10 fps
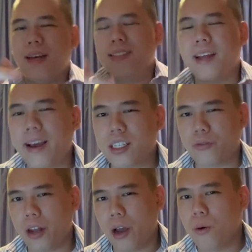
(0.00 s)
In today's
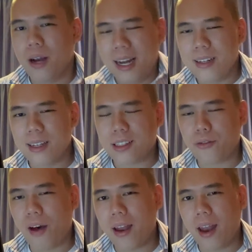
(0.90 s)
video, let's
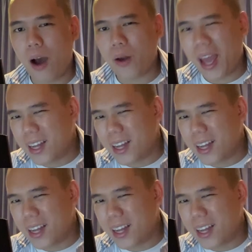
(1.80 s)
find out.